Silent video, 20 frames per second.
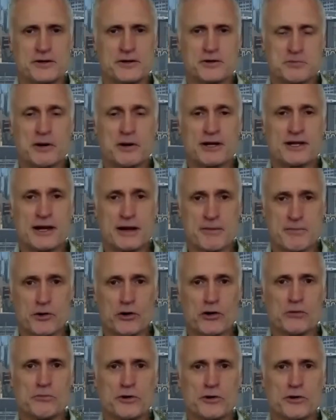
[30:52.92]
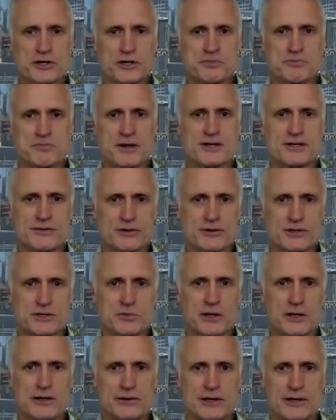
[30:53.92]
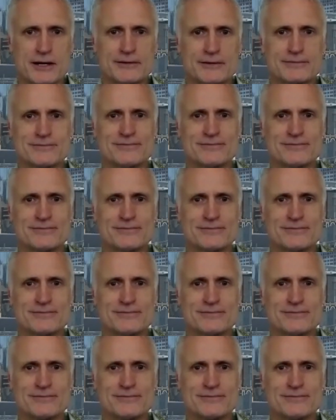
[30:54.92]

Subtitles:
it's probably getting more and more expensive as well, right?